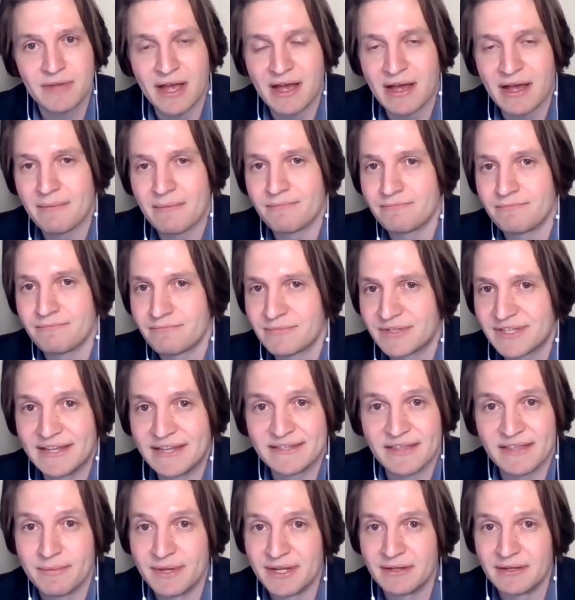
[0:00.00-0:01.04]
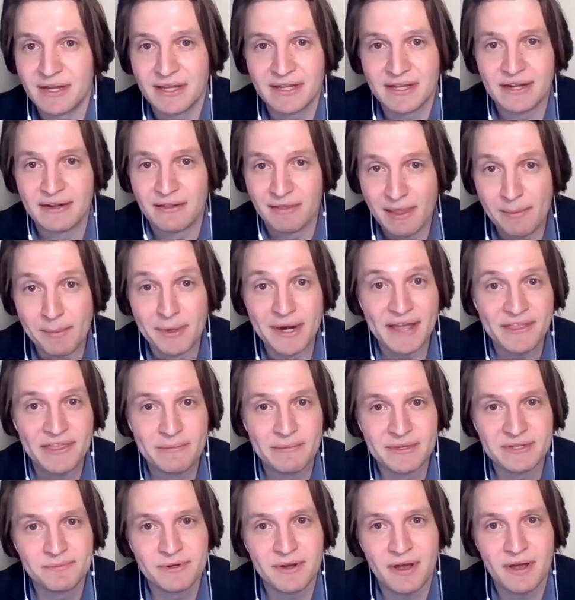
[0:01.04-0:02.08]
Um, seize them and, and, eliminate
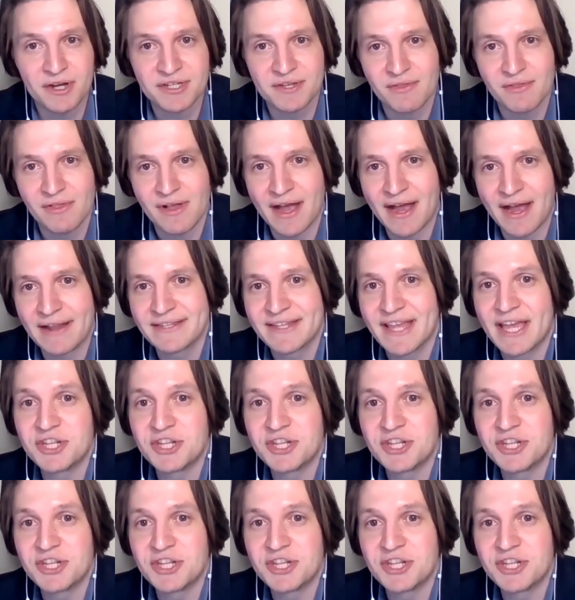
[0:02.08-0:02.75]
them as production lines,